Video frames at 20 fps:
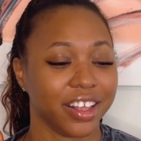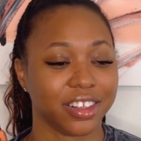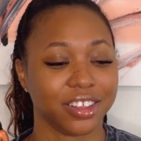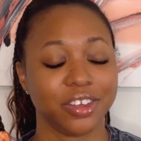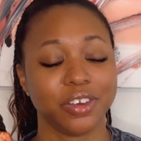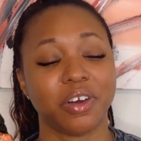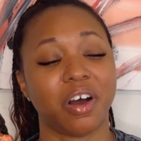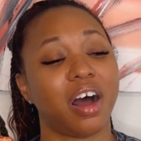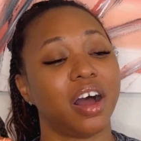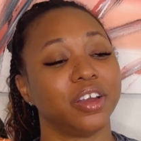
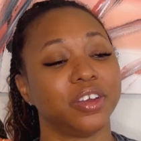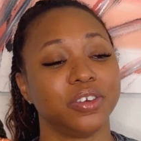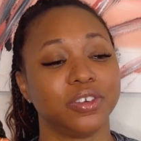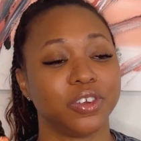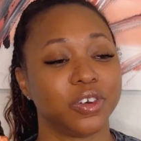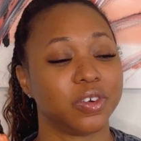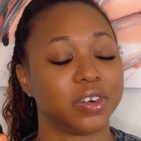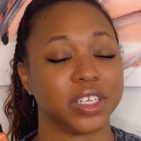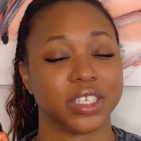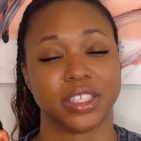All you
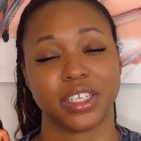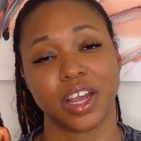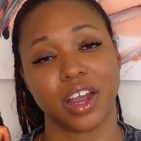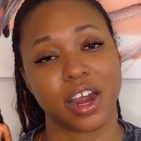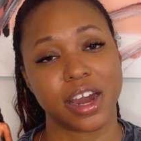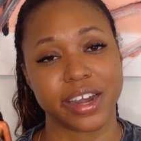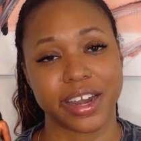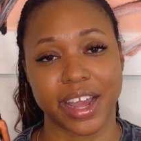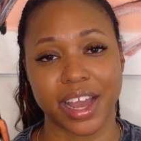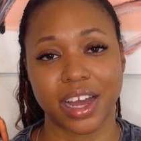doing is
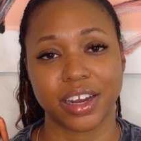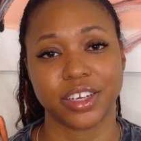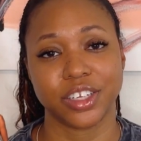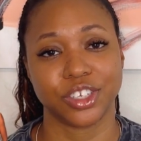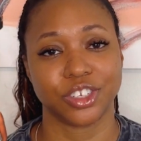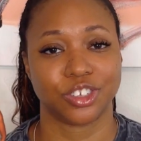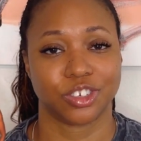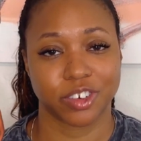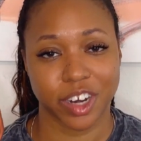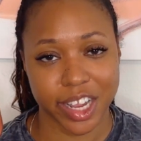tearing down
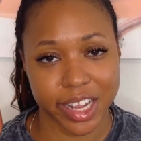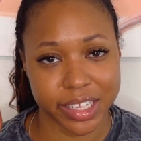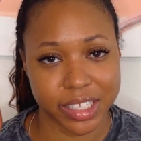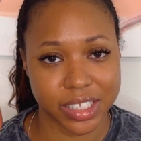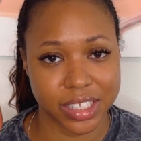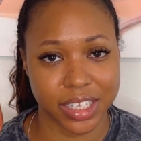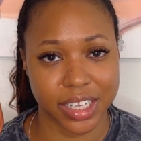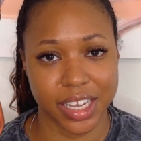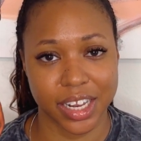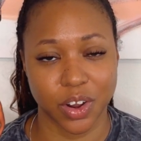this
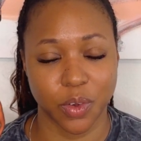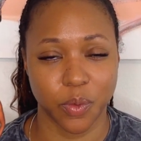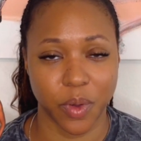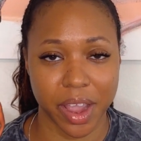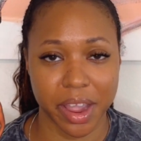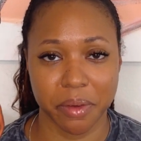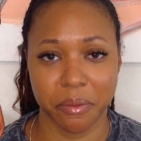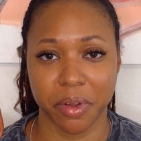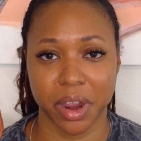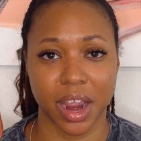dress in a
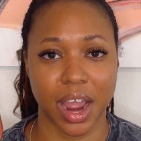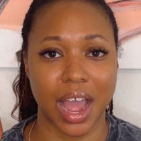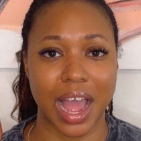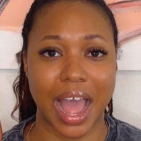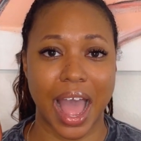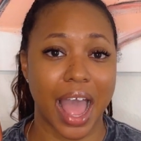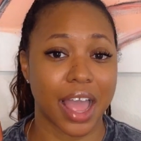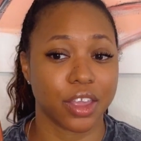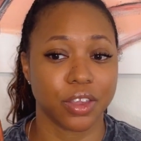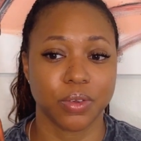way where
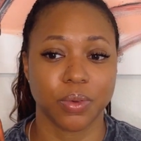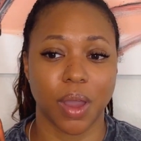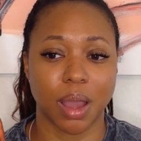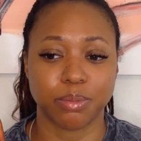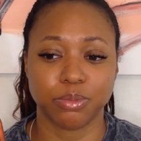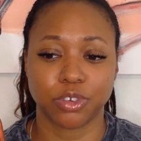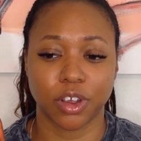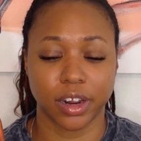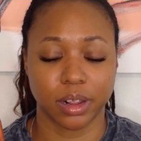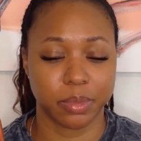
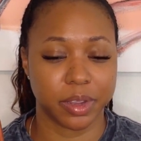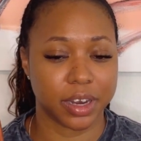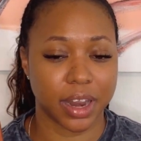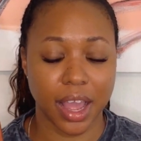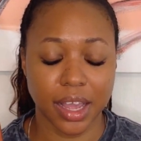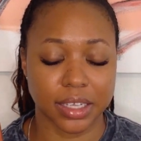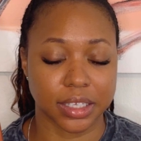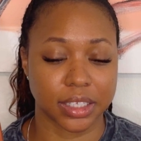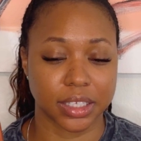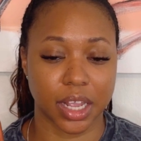I'm trying to be
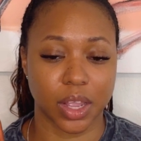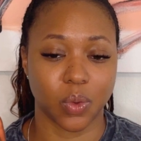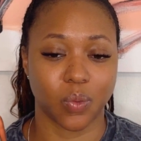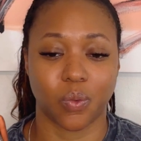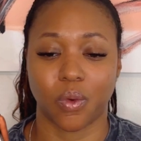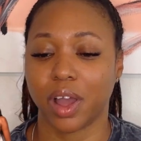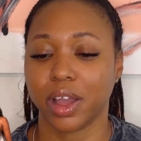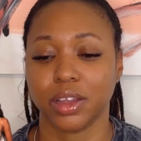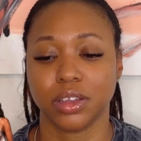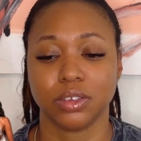nice. Like,
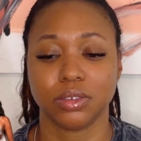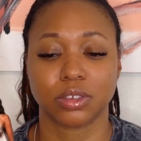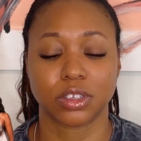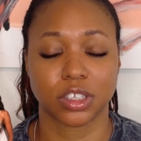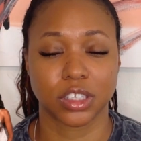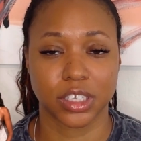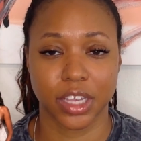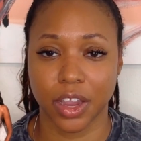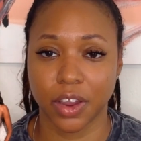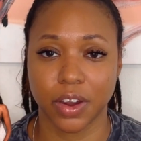why are you
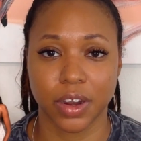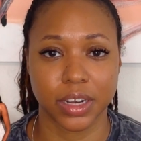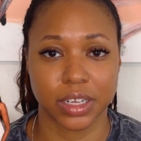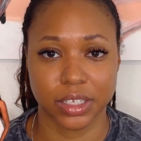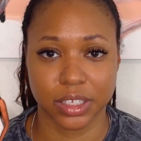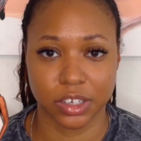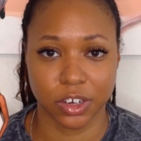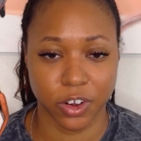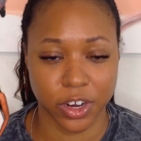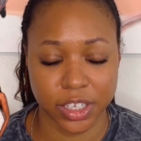tearing
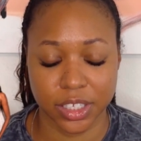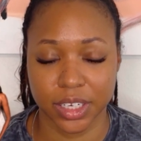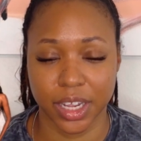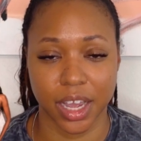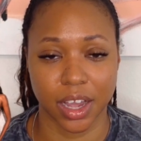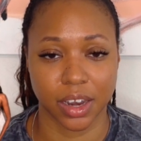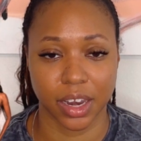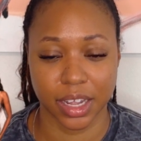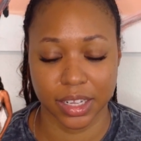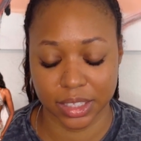this dress
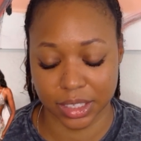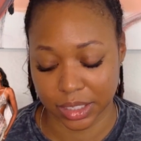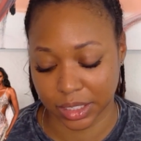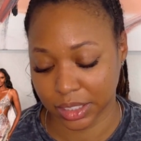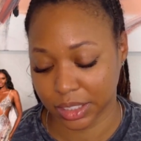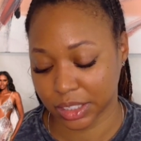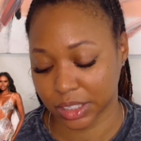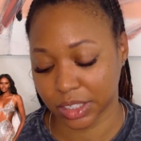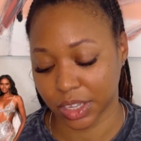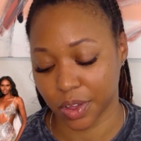down like this?